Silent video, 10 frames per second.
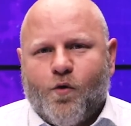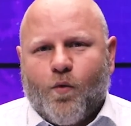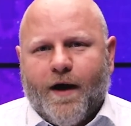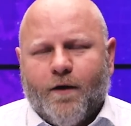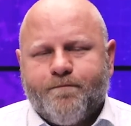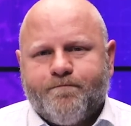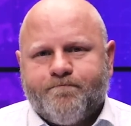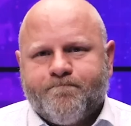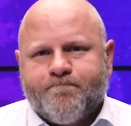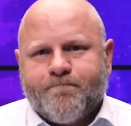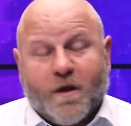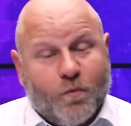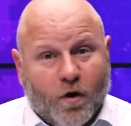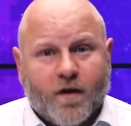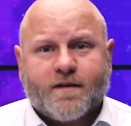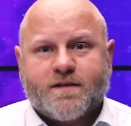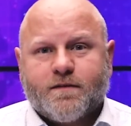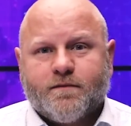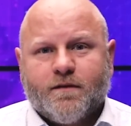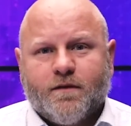Well, it
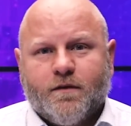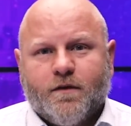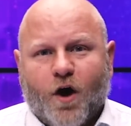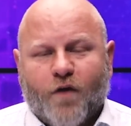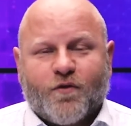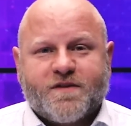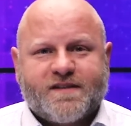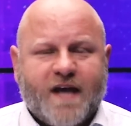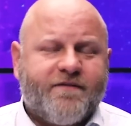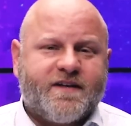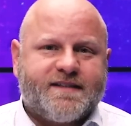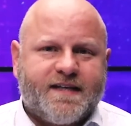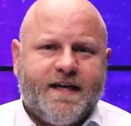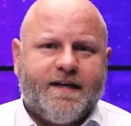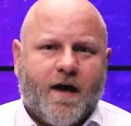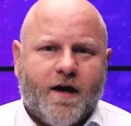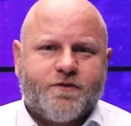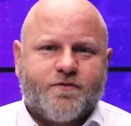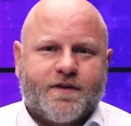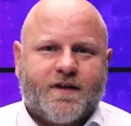worked. Over
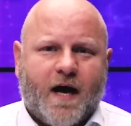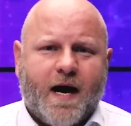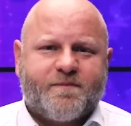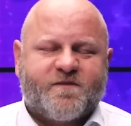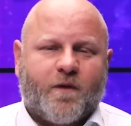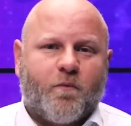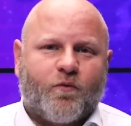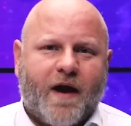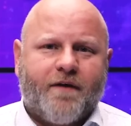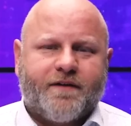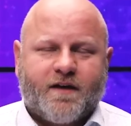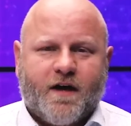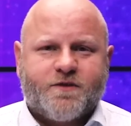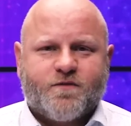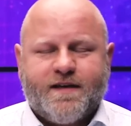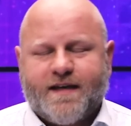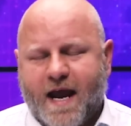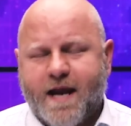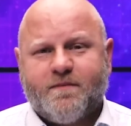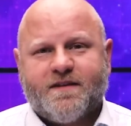1,700 cops from around the country
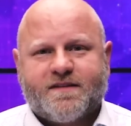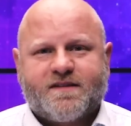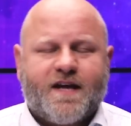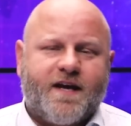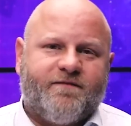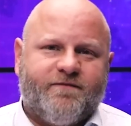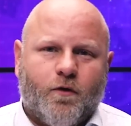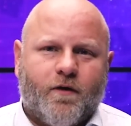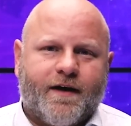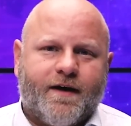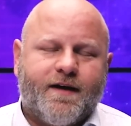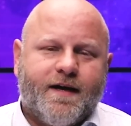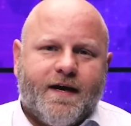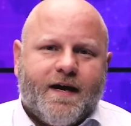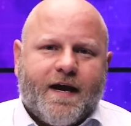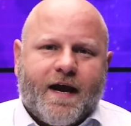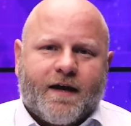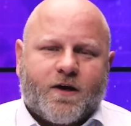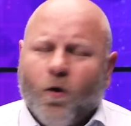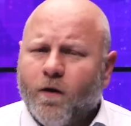came to the state of Florida. And
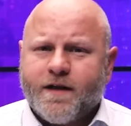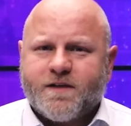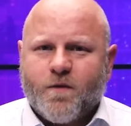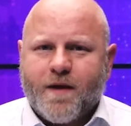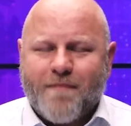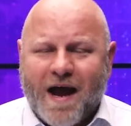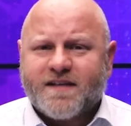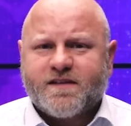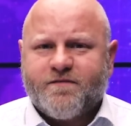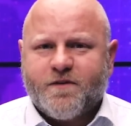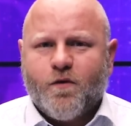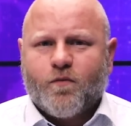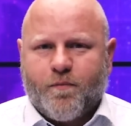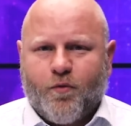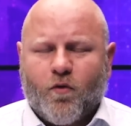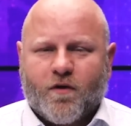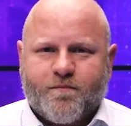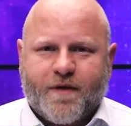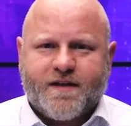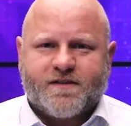according to a massive new
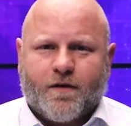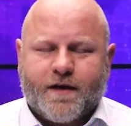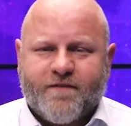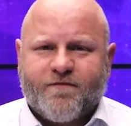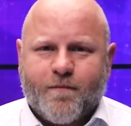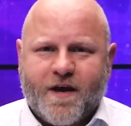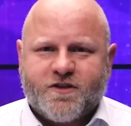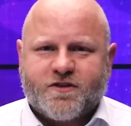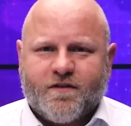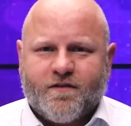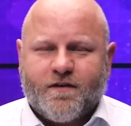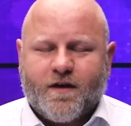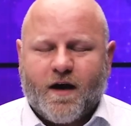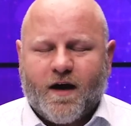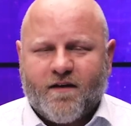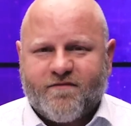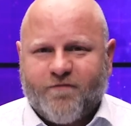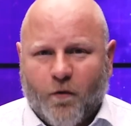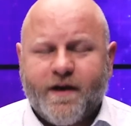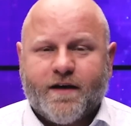report based on information
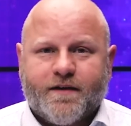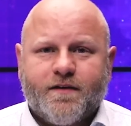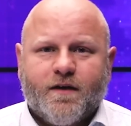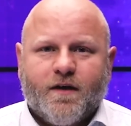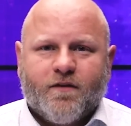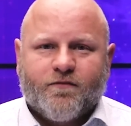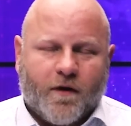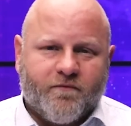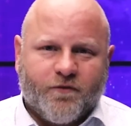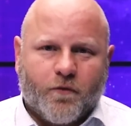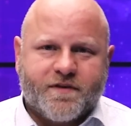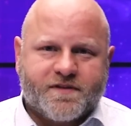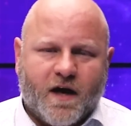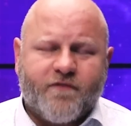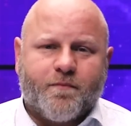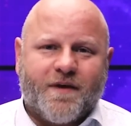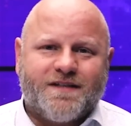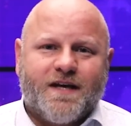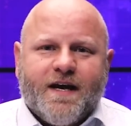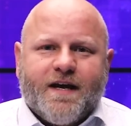FOIA'd from Florida's
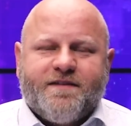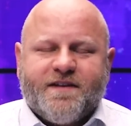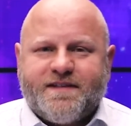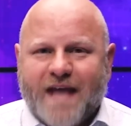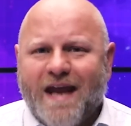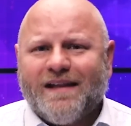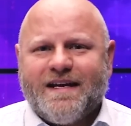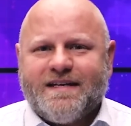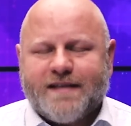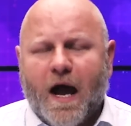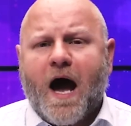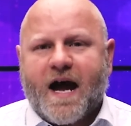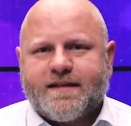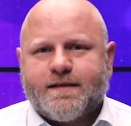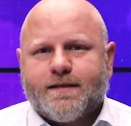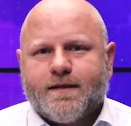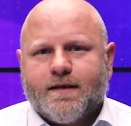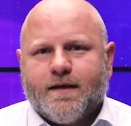government, the Daily Dot